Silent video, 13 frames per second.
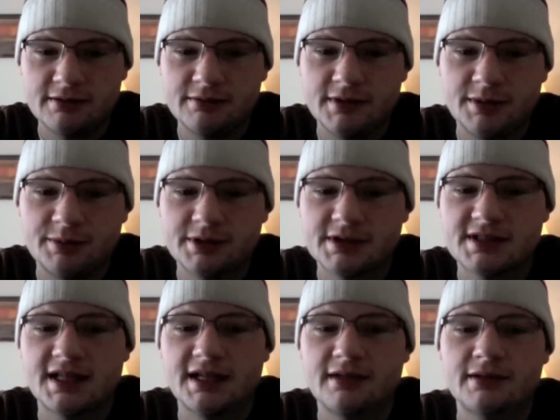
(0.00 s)
it puts
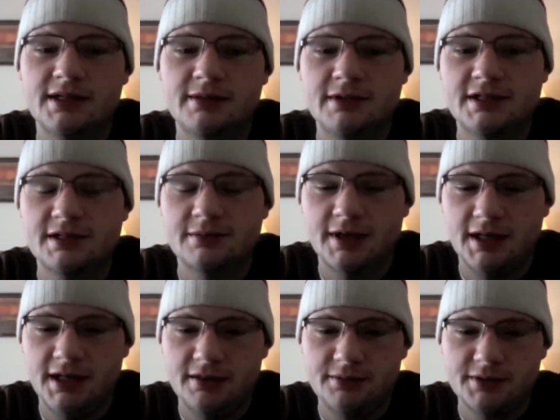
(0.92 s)
that image in my
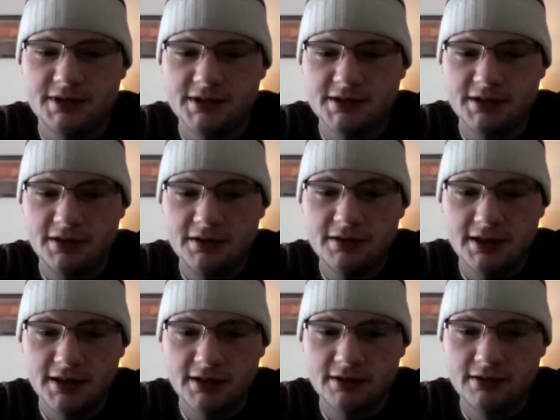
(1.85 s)
head, which is a good
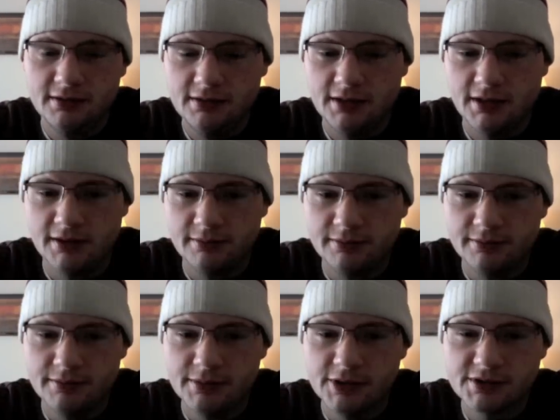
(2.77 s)
thing.
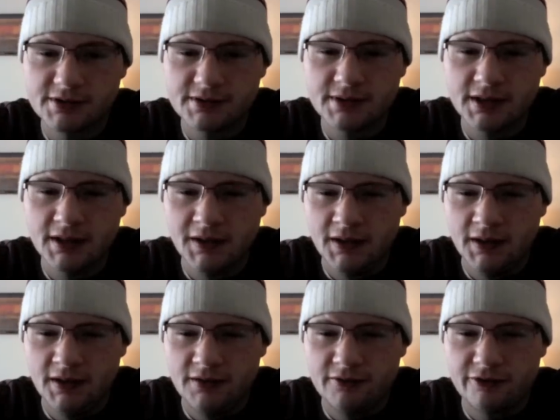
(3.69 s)
Most
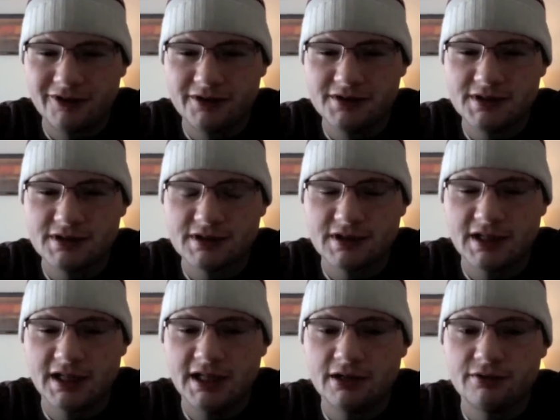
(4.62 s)
fragrances that
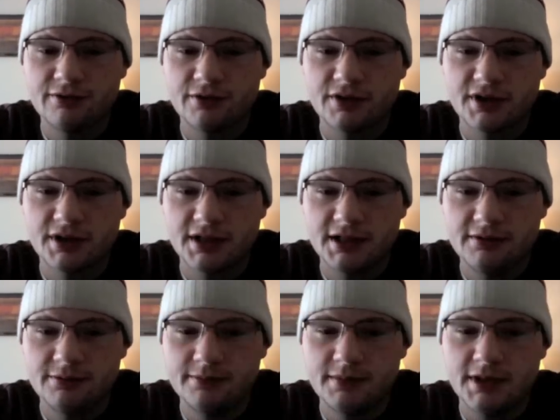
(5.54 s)
I care for
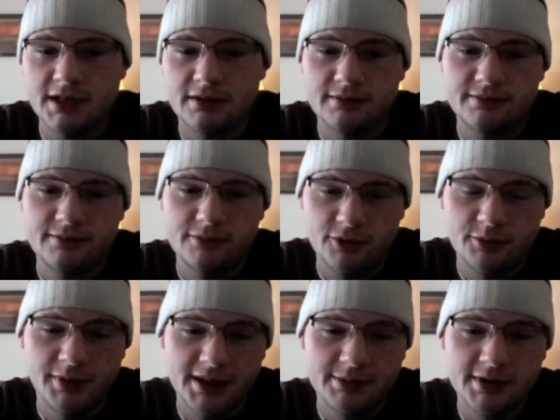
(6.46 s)

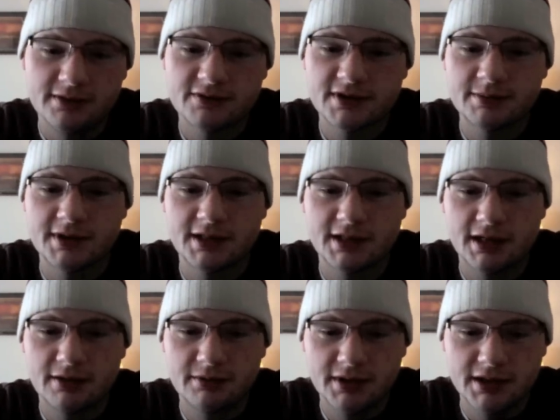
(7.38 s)
remind me of something that I
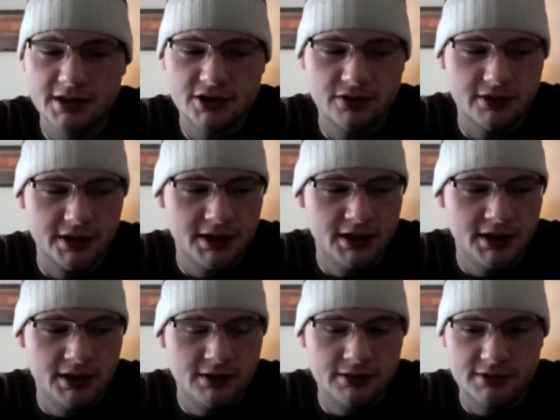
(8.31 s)
really enjoy,
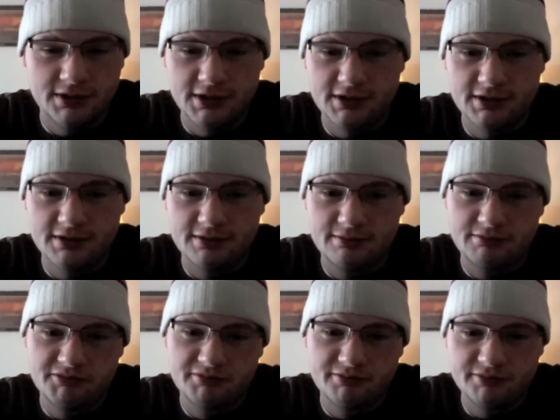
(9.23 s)
which is
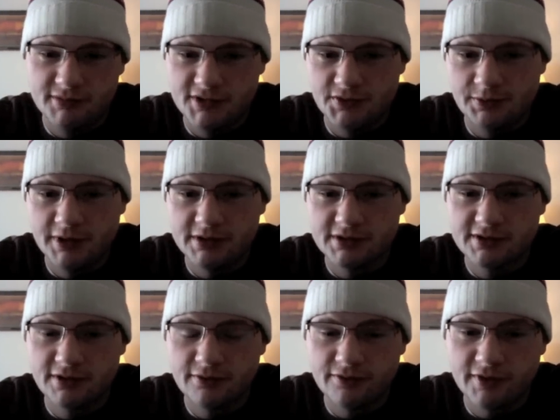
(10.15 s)
smells
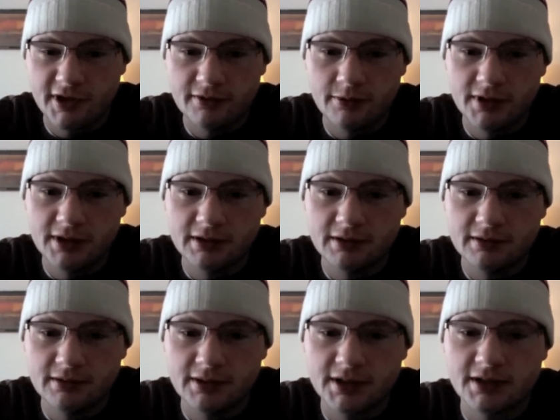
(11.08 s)
are very well
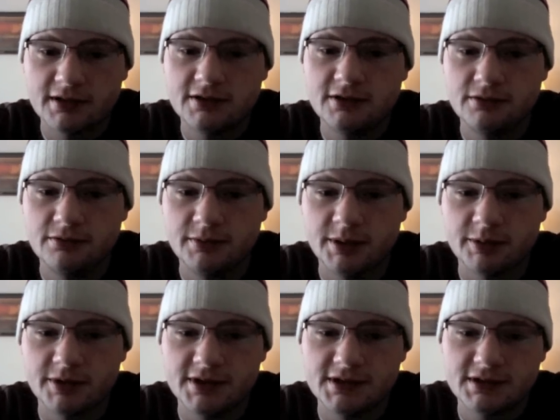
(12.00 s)
linked to
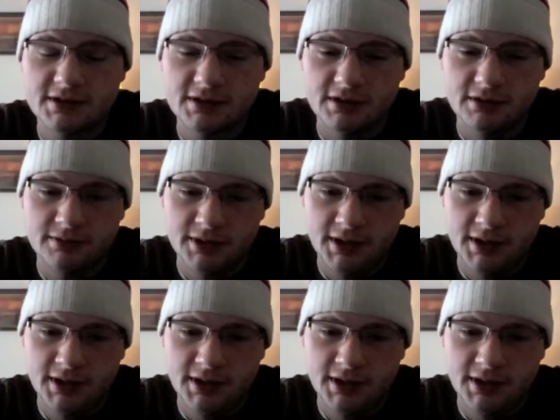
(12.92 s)
memories, so